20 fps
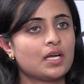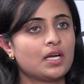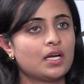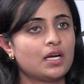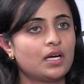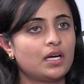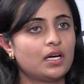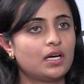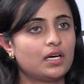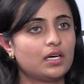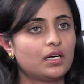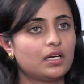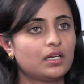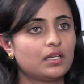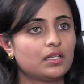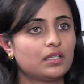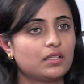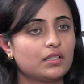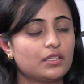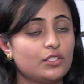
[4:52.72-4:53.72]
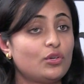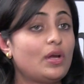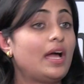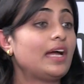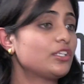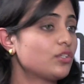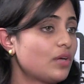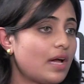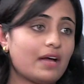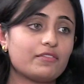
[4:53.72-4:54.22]
You
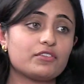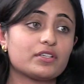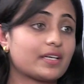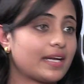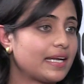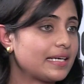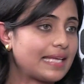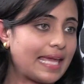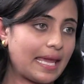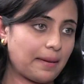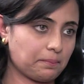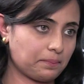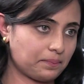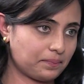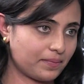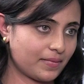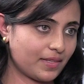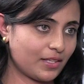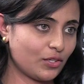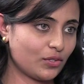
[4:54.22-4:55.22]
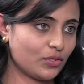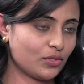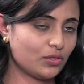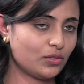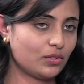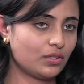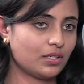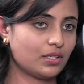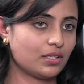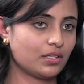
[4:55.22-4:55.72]
had to have a great game,
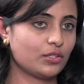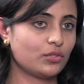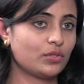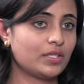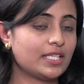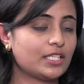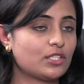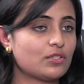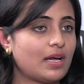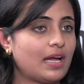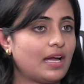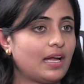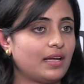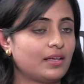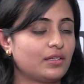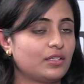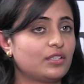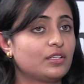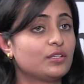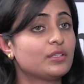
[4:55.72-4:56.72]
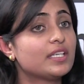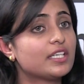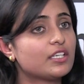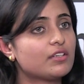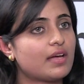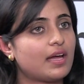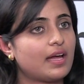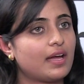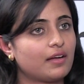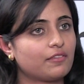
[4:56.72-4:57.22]
you needed to
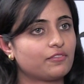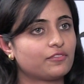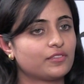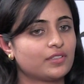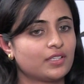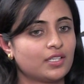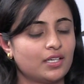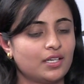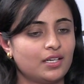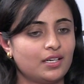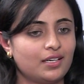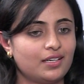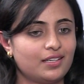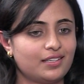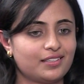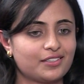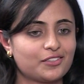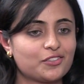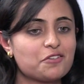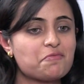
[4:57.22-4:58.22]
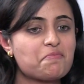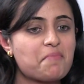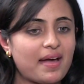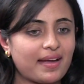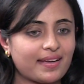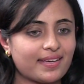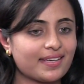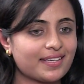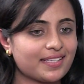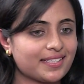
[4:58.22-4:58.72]
have good
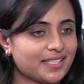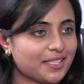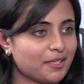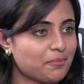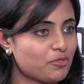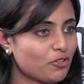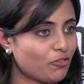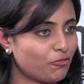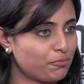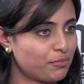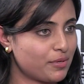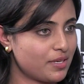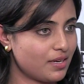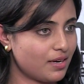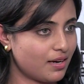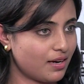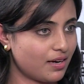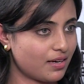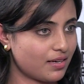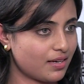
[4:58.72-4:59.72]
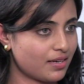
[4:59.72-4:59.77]
backing in terms of PR and